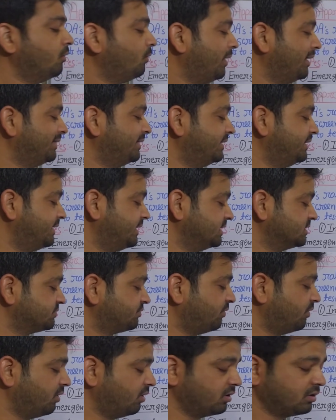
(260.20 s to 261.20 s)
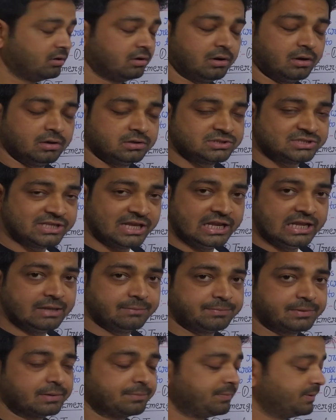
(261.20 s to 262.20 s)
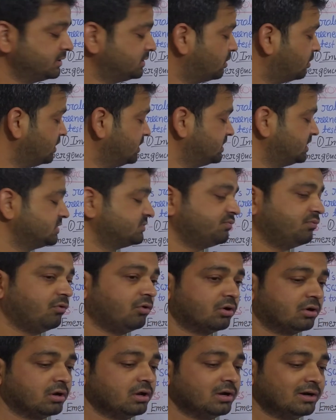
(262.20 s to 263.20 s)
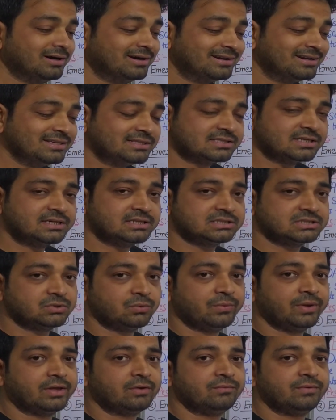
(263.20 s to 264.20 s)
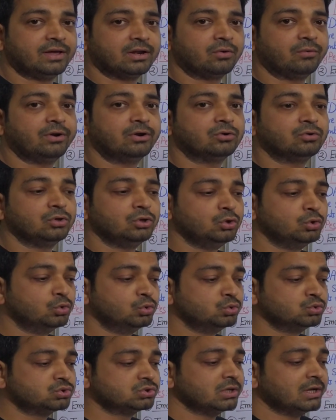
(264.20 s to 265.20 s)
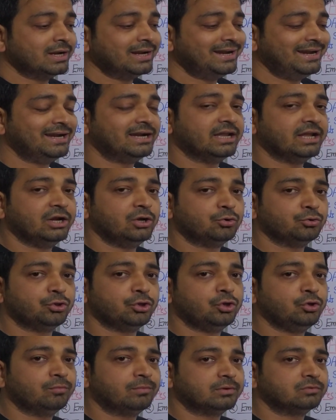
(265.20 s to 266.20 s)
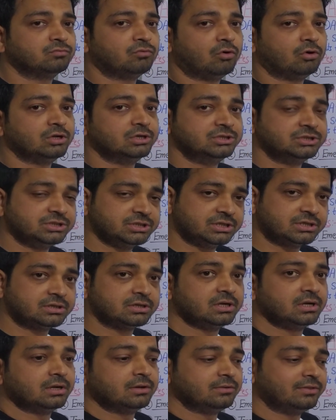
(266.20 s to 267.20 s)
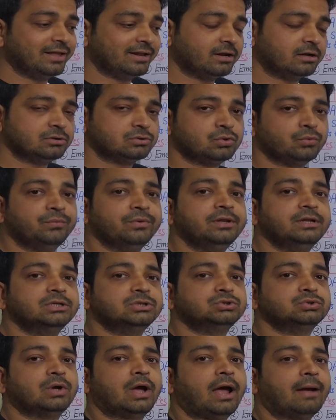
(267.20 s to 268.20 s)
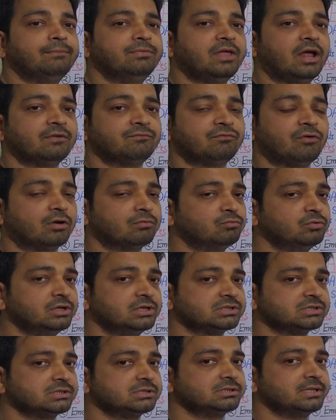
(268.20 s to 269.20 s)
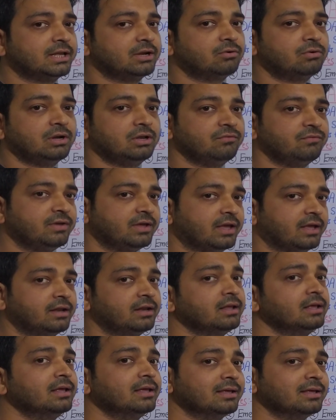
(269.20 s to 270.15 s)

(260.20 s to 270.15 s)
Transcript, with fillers: whether it is for selling purpose or it is for research where we are going to use it into the human volunteer, then also we need to have that formulations, then only we can